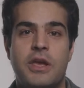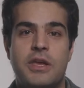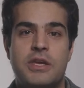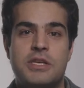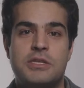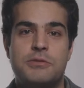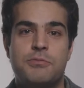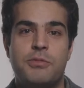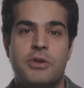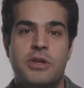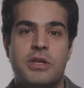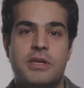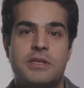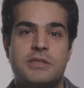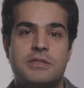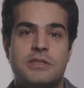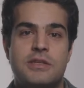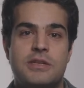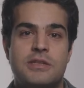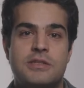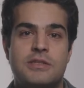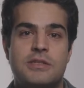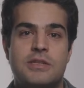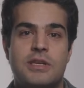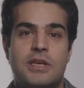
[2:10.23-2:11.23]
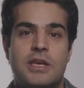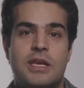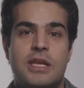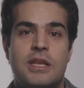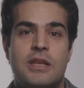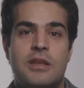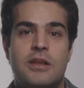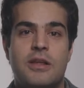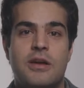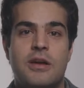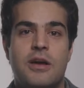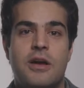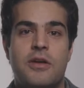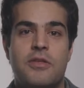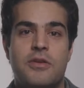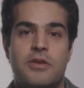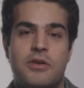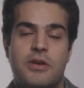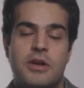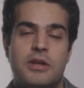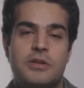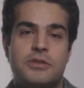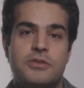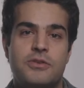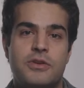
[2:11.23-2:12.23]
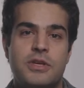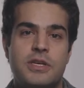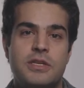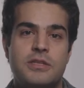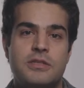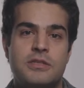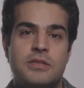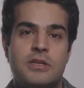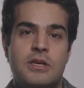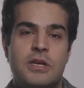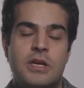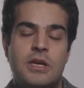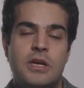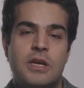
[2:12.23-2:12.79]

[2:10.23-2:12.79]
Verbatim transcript: experiences in other countries.